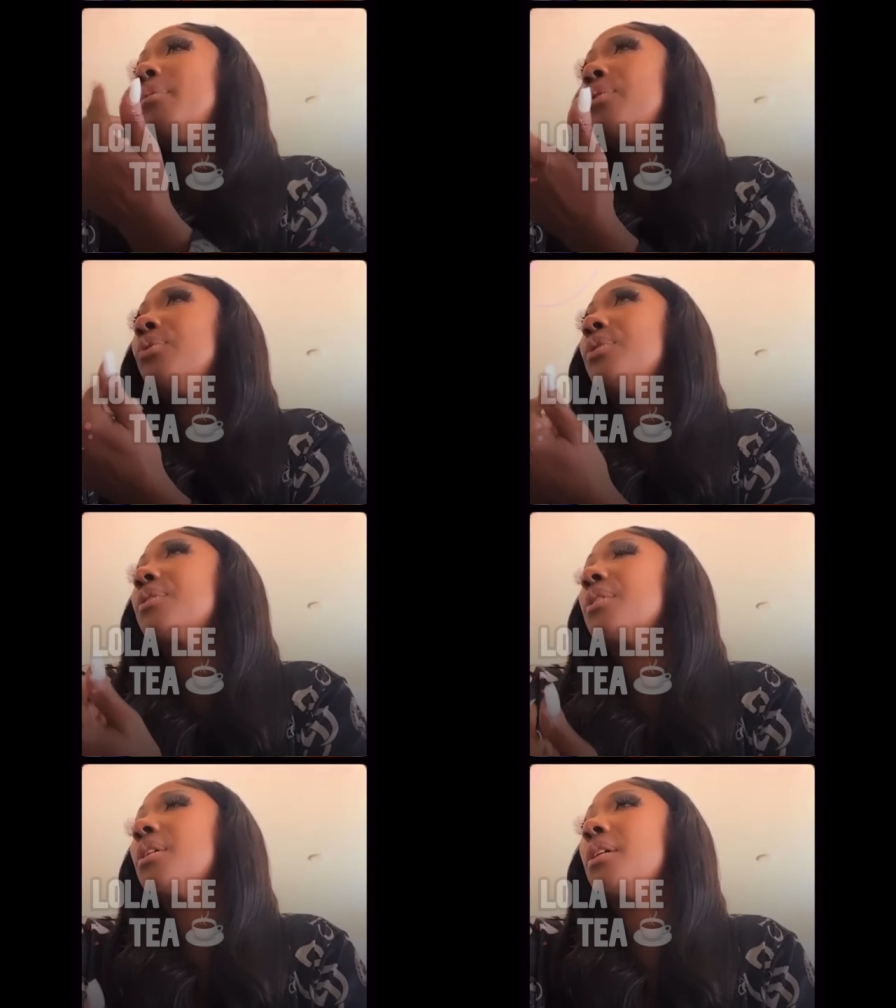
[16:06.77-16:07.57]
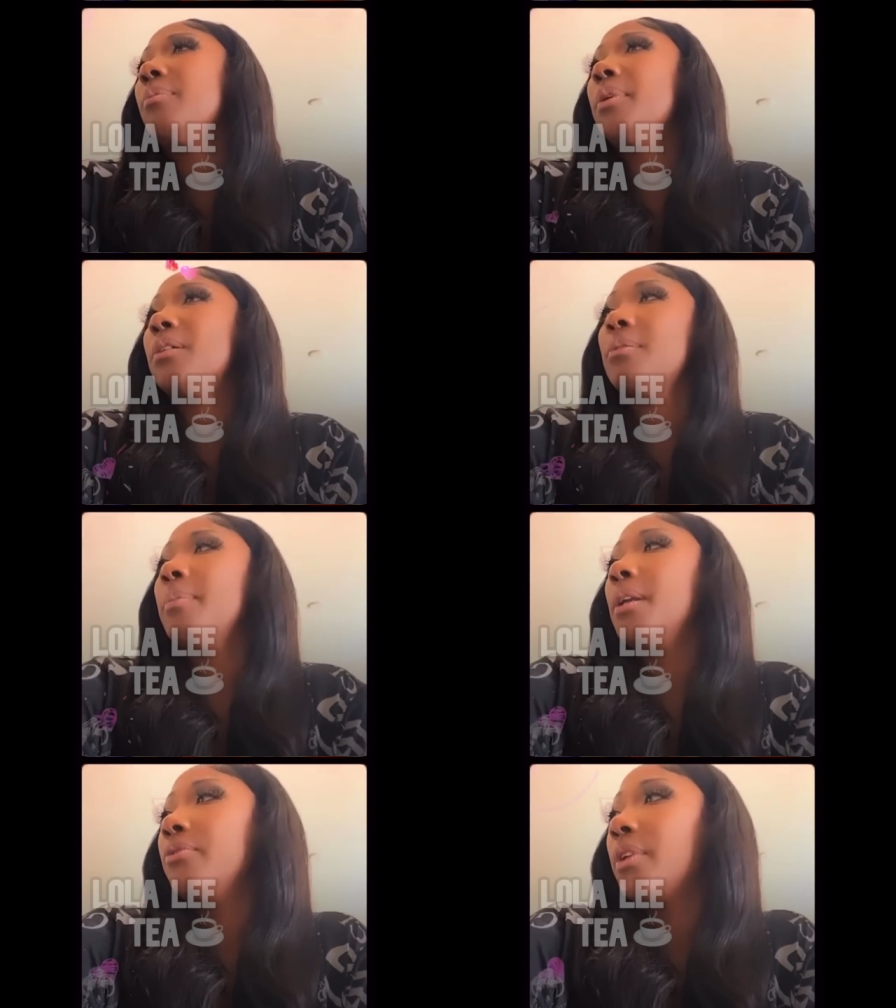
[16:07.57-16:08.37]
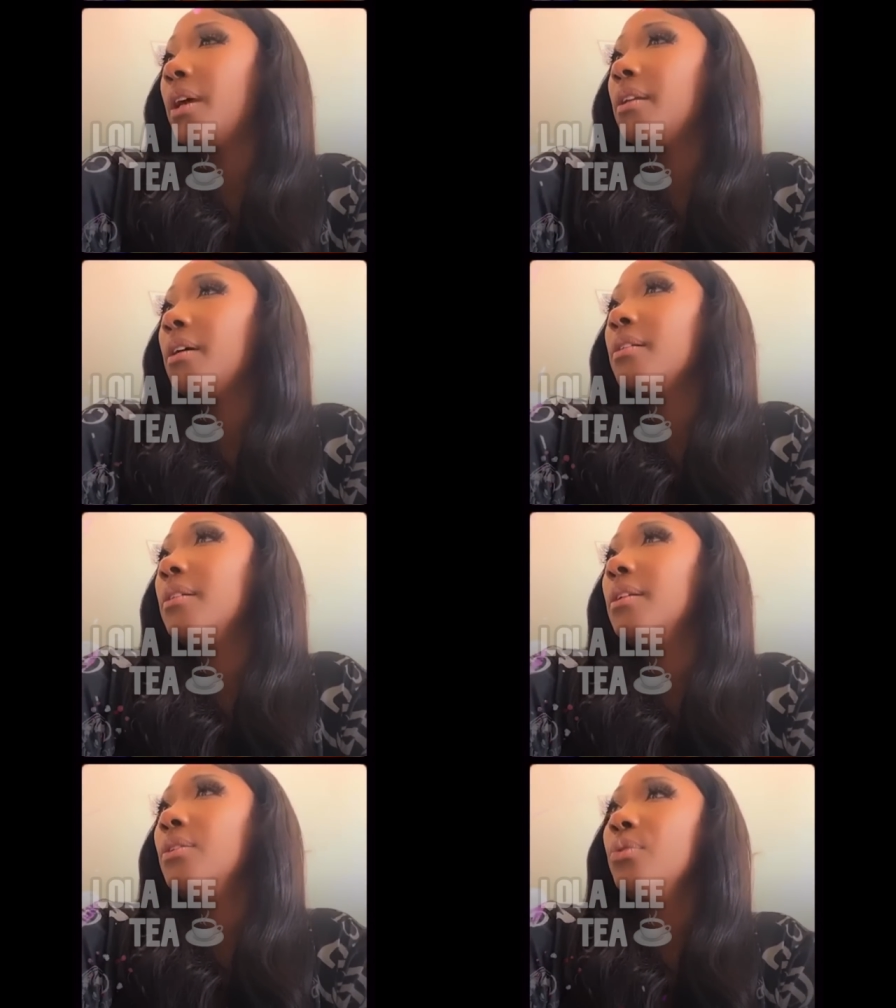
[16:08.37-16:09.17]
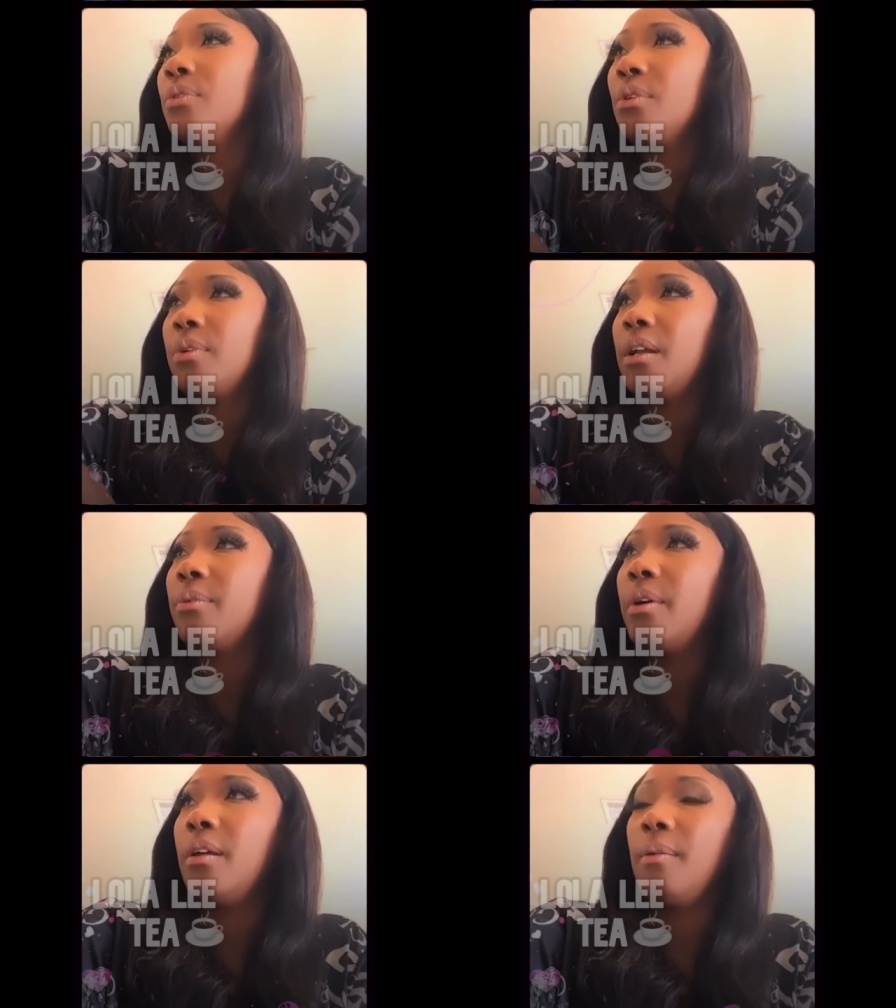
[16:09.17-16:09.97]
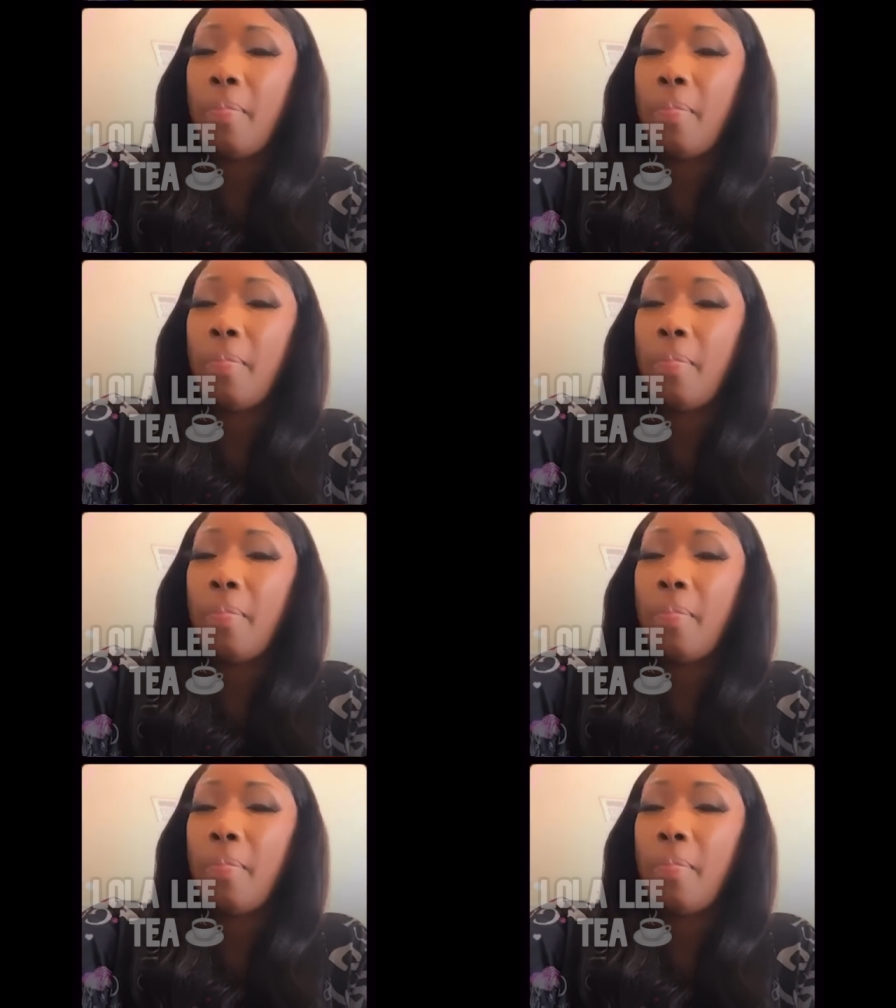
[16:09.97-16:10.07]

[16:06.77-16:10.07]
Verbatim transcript: me, you just could give me some money for that, and then you could throw that away.